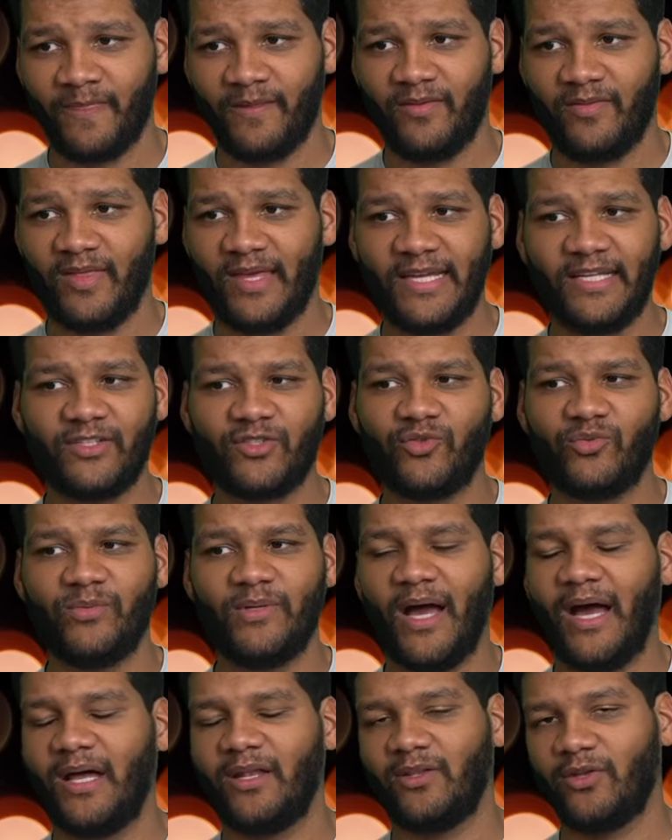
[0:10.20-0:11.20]
Things do
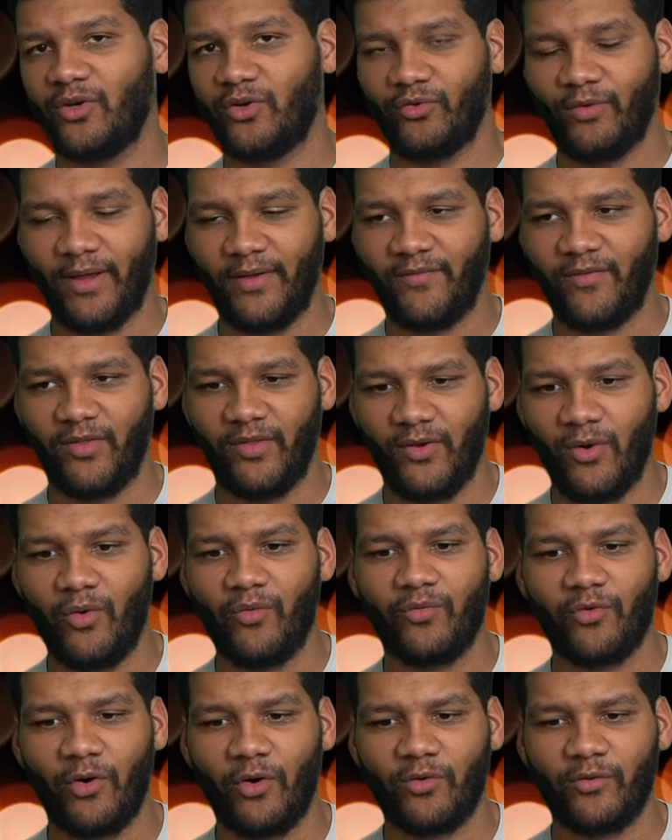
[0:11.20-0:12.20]
not look great for the
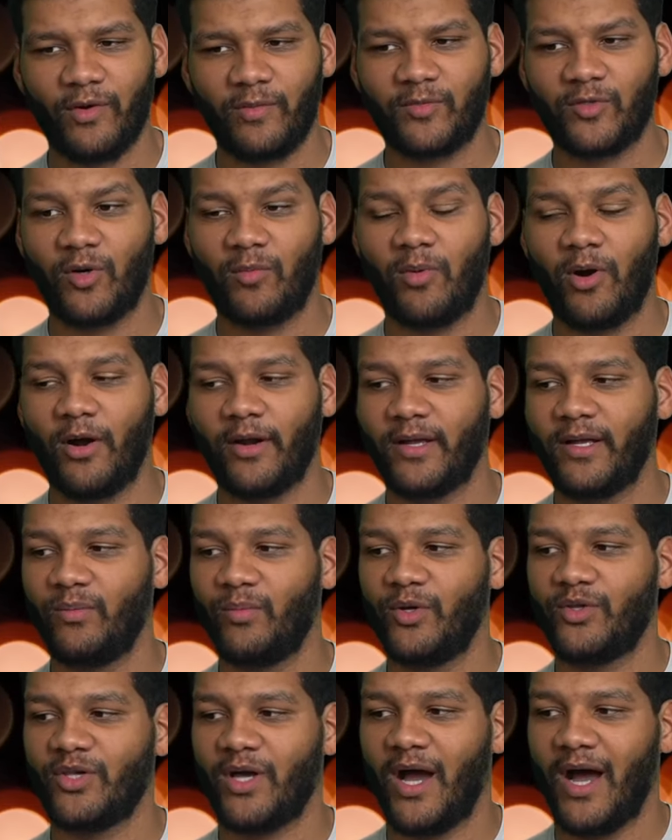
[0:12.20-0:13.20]
overall crypto market,
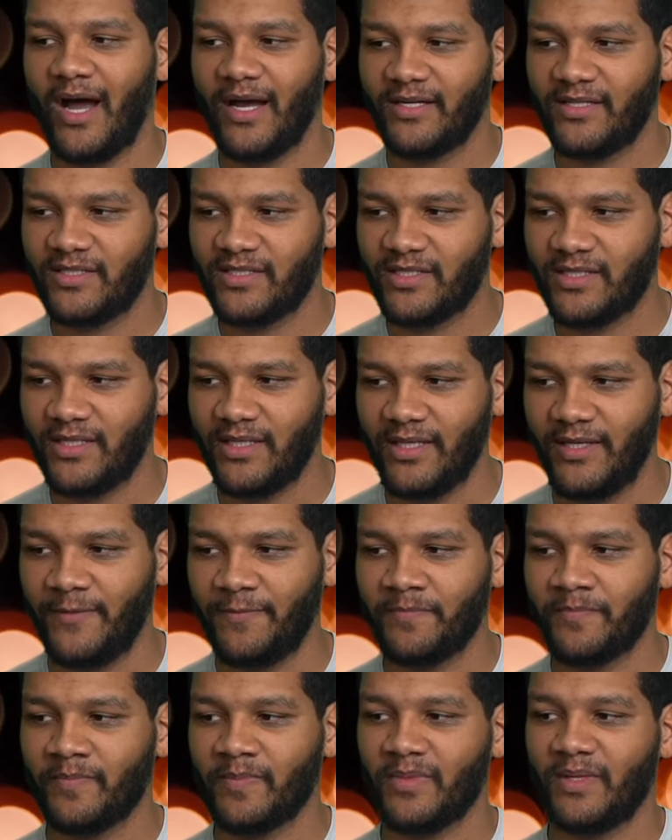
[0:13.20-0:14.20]
which honestly,
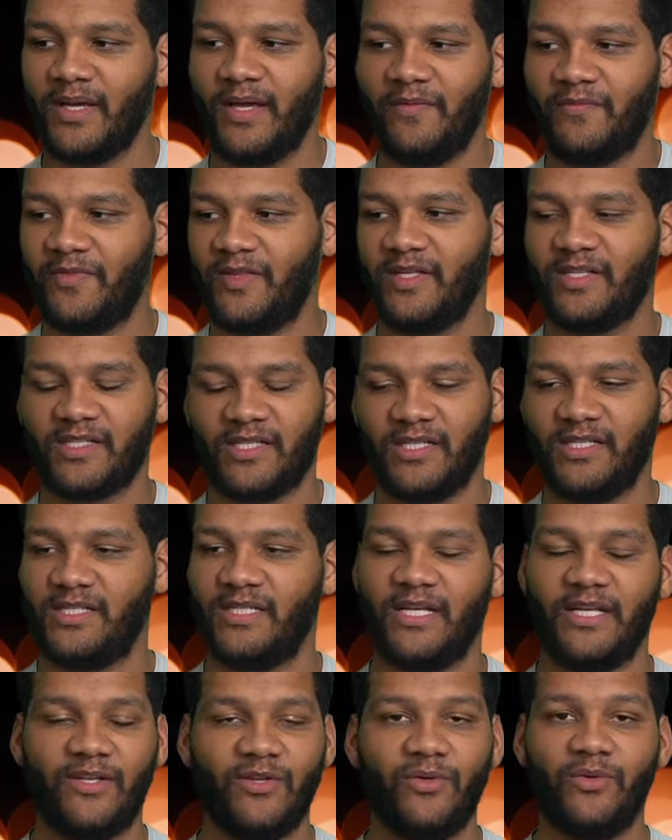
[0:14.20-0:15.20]
if this
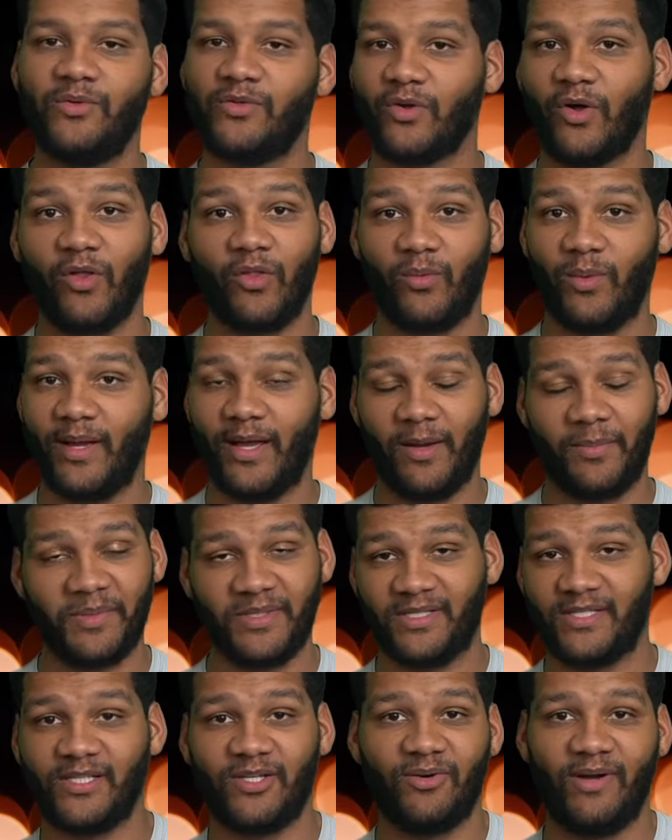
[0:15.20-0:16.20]
continues all the way up
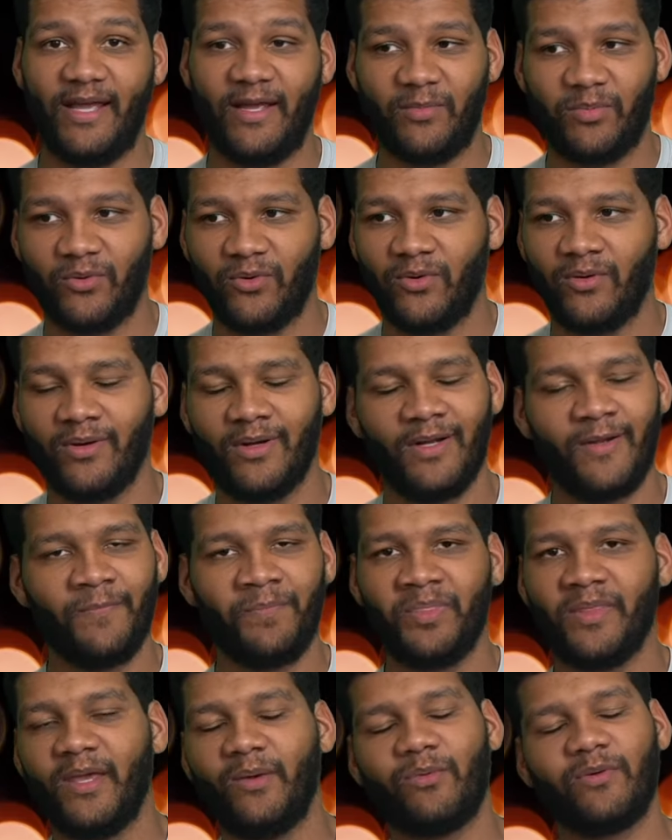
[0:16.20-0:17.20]
until April,
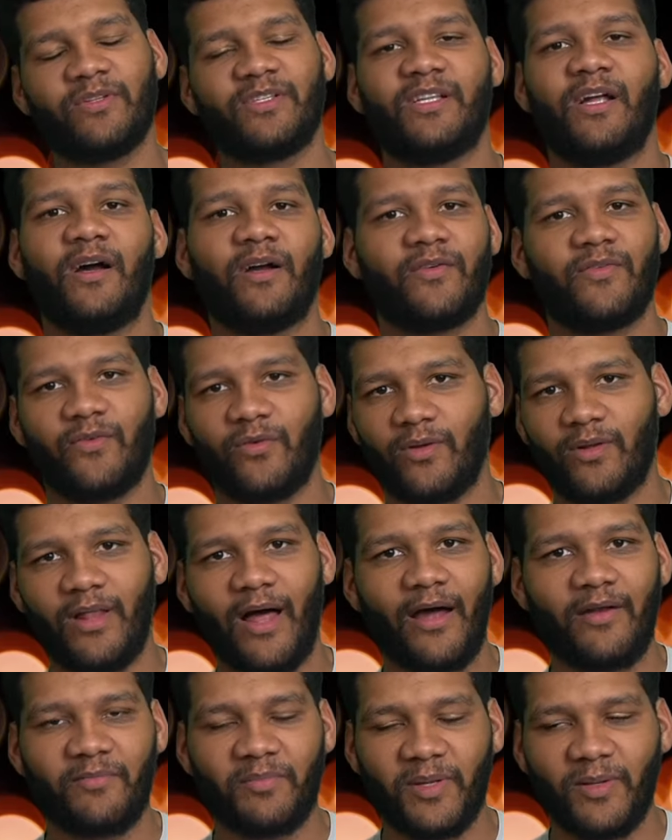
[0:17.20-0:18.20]
it will suck for a
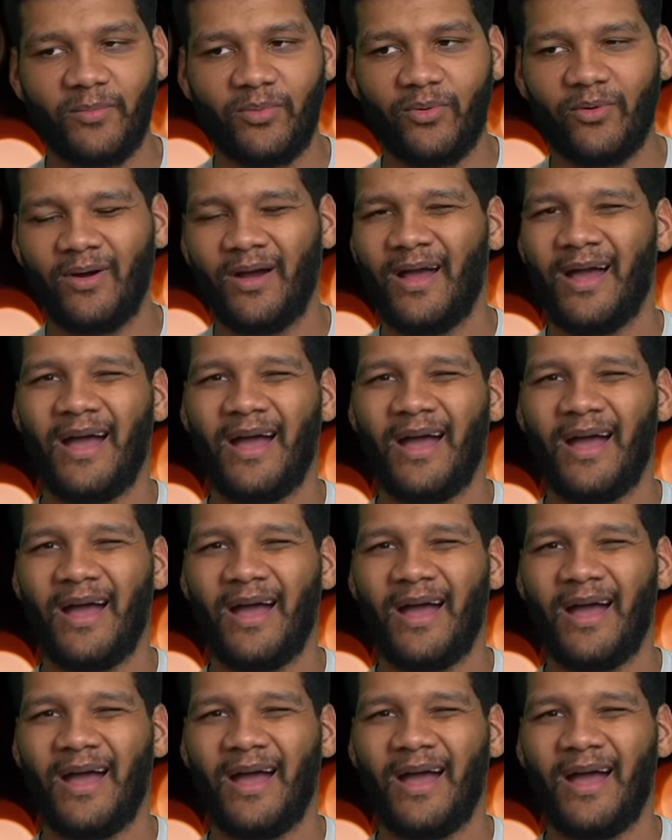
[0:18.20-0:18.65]
lot of people.